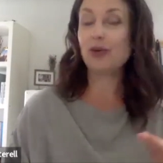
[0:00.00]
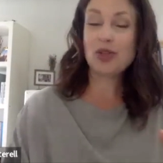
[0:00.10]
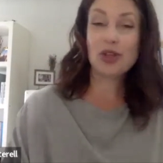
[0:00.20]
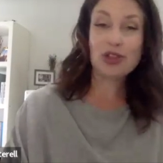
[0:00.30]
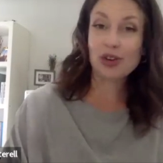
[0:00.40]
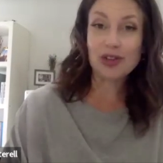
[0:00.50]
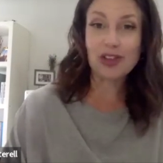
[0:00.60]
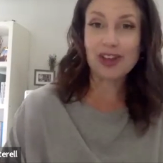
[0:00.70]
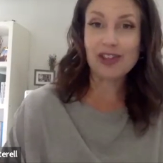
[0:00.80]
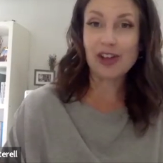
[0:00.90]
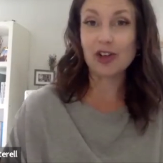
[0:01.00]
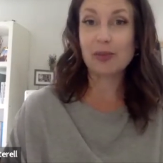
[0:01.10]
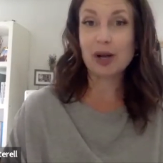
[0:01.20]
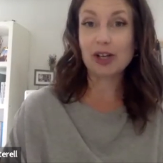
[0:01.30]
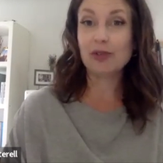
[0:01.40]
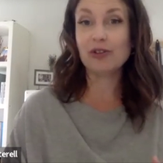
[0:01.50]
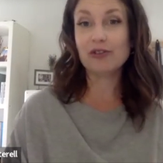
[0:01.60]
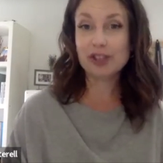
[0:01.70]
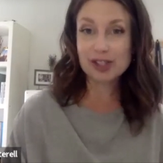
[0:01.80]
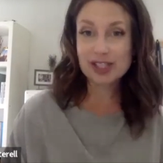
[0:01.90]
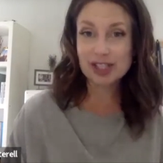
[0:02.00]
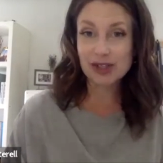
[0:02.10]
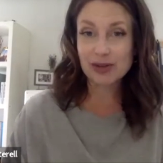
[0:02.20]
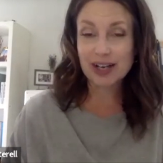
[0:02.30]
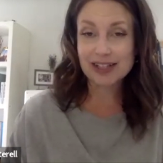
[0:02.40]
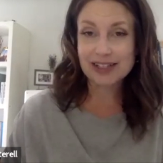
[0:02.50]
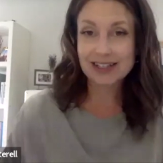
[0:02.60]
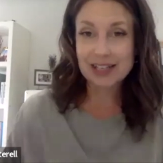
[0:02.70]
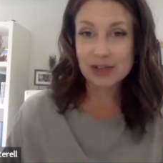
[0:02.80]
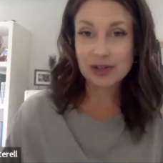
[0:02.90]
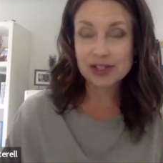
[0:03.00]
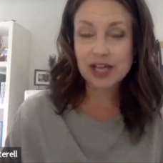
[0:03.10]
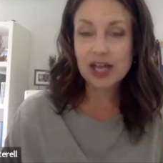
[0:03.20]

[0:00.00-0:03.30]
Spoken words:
or the third thing that your body reveals to you as it heals.